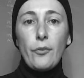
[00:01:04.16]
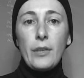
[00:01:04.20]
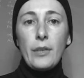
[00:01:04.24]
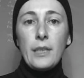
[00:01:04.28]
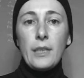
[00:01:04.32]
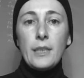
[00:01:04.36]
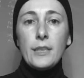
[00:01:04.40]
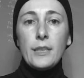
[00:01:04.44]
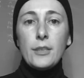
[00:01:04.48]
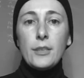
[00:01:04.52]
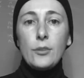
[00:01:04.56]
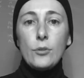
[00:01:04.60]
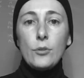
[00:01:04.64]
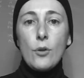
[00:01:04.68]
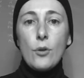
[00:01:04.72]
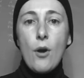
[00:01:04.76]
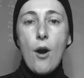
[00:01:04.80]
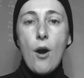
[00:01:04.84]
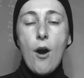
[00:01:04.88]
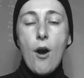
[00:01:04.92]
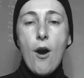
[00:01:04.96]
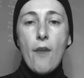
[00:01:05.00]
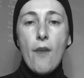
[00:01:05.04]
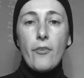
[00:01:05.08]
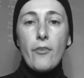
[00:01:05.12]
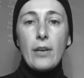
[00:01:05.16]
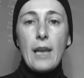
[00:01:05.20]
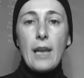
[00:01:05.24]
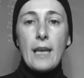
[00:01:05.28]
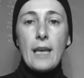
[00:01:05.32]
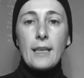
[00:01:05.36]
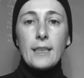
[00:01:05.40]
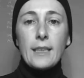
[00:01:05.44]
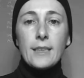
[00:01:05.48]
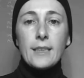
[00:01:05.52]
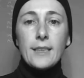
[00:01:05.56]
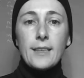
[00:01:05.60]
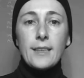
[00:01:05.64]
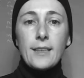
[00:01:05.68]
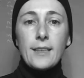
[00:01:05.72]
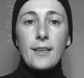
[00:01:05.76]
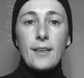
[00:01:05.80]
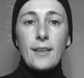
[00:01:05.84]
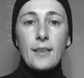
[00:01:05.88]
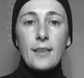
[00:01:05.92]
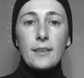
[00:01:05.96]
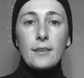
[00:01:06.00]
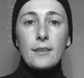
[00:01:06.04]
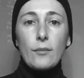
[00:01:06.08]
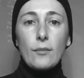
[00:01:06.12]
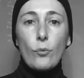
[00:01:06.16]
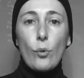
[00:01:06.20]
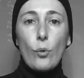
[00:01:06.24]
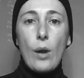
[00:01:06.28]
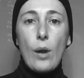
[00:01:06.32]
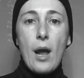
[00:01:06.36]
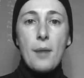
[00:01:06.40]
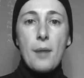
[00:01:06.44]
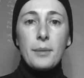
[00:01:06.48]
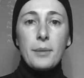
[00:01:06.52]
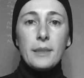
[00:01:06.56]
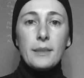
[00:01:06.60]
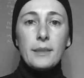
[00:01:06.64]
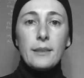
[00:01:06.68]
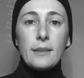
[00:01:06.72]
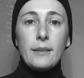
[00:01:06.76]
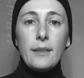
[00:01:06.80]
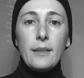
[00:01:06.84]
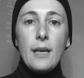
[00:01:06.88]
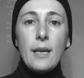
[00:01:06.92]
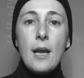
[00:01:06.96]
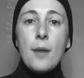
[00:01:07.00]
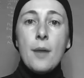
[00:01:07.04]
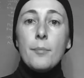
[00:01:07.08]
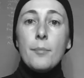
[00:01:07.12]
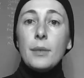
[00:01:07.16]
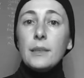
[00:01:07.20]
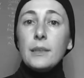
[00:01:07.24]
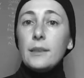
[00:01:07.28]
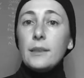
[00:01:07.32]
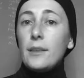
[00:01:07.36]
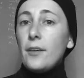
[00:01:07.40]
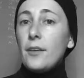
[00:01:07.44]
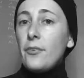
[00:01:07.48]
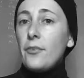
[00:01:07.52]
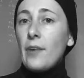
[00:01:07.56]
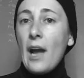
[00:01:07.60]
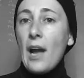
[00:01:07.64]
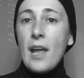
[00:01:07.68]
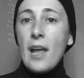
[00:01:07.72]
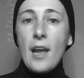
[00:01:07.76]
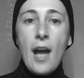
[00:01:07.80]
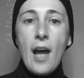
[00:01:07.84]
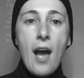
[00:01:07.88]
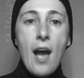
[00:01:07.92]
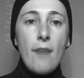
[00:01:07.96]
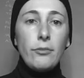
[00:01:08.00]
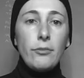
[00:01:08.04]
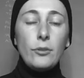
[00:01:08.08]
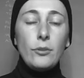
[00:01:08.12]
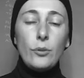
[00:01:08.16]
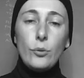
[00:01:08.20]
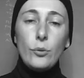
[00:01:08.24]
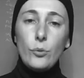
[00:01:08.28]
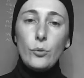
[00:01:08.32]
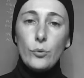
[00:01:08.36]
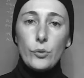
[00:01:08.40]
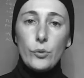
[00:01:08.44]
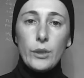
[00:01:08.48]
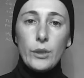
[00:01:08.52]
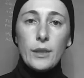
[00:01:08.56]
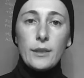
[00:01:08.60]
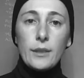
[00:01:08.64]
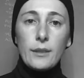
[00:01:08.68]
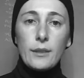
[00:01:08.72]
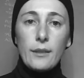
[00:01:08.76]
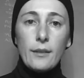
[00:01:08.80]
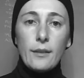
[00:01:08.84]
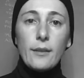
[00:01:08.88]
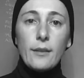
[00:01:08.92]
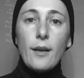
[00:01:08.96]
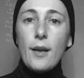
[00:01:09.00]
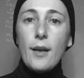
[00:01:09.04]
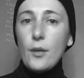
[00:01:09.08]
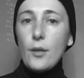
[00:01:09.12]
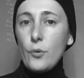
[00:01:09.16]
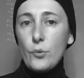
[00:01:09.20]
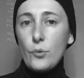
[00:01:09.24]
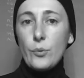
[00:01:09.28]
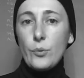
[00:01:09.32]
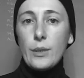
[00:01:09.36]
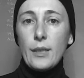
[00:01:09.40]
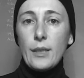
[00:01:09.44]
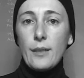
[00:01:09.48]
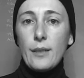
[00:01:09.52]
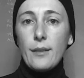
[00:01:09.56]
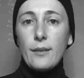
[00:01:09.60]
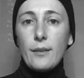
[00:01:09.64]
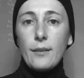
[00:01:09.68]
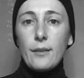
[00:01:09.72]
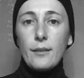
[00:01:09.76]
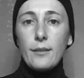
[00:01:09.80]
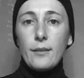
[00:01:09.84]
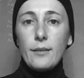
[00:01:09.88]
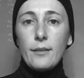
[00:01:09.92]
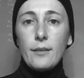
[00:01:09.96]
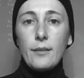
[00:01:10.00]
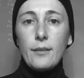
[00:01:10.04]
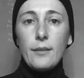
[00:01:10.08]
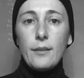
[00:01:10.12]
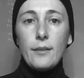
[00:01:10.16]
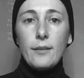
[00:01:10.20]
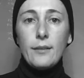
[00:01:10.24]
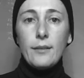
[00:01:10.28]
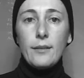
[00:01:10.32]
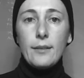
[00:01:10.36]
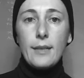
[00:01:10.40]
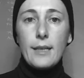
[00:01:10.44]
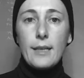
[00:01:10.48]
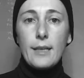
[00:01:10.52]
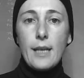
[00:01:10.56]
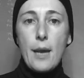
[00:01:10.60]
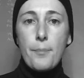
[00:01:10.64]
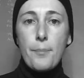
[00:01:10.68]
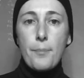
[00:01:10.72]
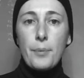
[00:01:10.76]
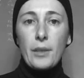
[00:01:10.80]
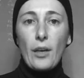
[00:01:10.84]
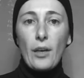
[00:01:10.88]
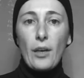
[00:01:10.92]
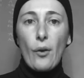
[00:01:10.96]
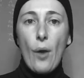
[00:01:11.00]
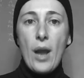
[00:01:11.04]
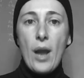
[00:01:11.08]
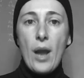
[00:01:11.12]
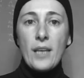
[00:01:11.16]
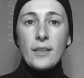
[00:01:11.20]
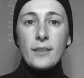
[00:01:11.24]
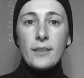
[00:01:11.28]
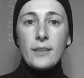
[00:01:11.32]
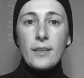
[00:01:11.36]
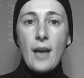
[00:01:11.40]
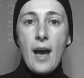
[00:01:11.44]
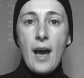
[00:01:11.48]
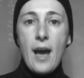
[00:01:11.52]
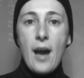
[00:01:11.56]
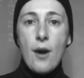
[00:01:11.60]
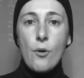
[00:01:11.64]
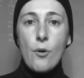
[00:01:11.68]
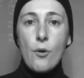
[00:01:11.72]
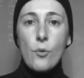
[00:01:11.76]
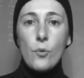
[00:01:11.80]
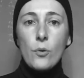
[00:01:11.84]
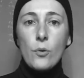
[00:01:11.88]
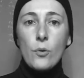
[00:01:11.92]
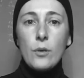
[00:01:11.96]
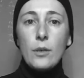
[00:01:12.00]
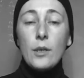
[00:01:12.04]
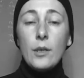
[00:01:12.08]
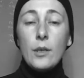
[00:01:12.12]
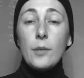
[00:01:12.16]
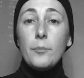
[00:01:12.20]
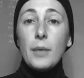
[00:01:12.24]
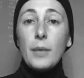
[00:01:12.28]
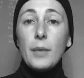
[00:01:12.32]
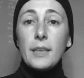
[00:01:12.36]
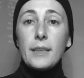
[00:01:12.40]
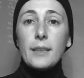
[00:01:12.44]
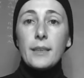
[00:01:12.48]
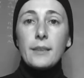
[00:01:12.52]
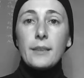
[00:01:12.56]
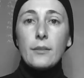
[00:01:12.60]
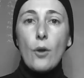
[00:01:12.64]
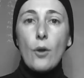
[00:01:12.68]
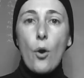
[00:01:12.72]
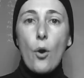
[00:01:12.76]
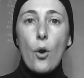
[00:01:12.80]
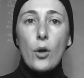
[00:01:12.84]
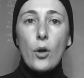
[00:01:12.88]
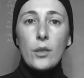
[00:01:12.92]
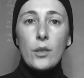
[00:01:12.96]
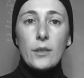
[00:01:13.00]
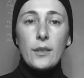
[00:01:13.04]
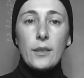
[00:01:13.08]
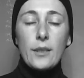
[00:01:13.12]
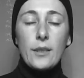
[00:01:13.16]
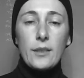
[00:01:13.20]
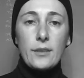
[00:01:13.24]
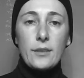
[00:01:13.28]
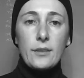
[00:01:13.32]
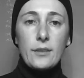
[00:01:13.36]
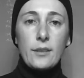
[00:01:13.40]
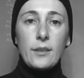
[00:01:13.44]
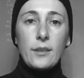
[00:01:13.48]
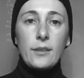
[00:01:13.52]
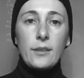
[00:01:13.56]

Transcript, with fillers: finish you off like a scared rabbit, but if I have to do it, I will. Get up right now, Beatrice ordered.